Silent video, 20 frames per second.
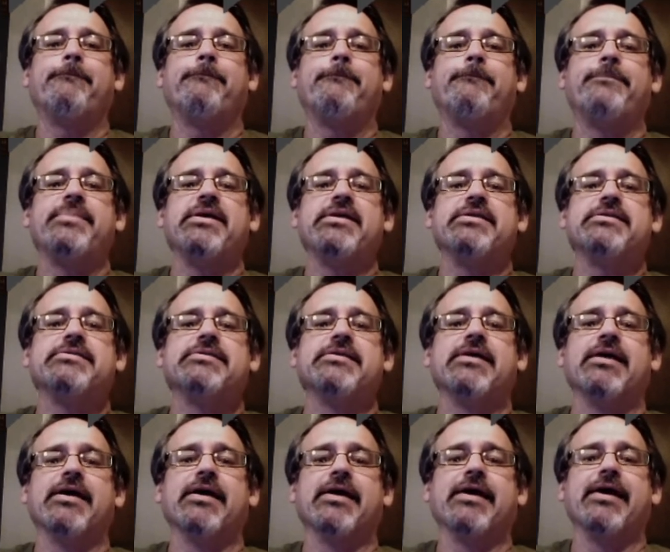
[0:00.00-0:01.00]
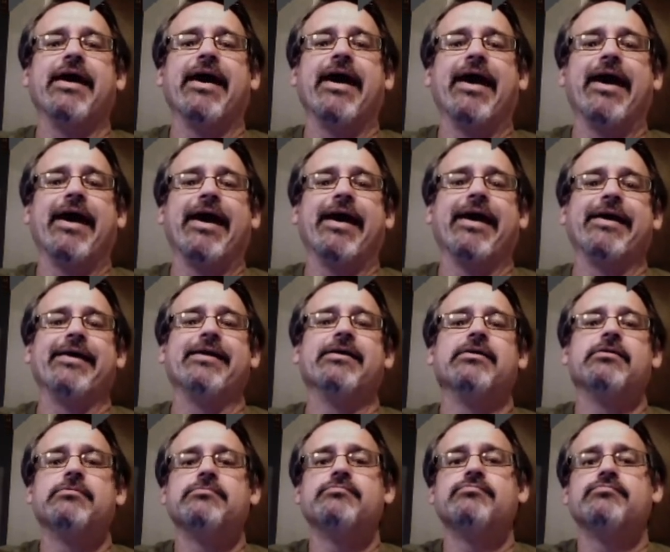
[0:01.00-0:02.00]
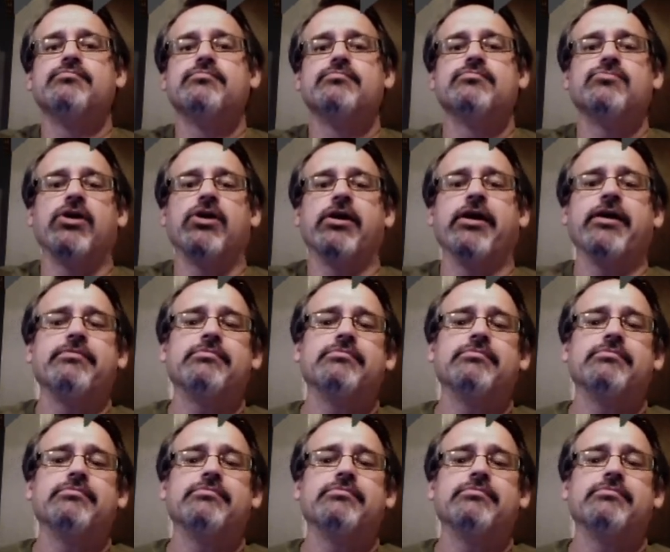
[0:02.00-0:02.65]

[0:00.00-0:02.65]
pizza guy. All right,